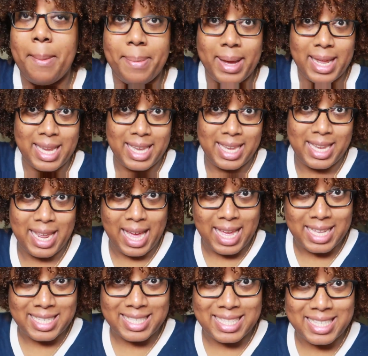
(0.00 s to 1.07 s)
But
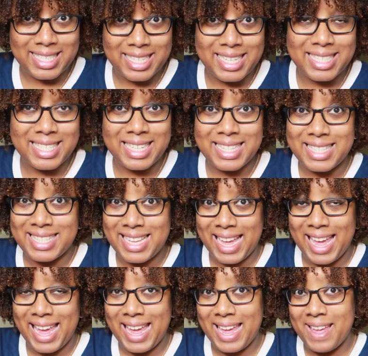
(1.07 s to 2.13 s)
yes, this is
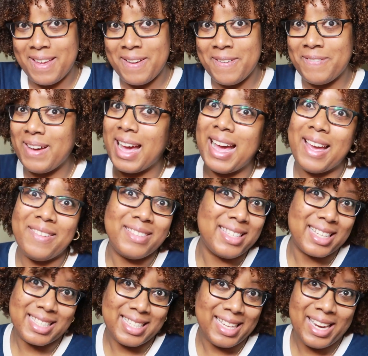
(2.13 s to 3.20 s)
day 5,
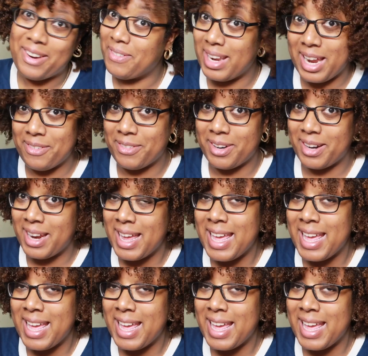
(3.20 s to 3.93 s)
6 hair, whatever.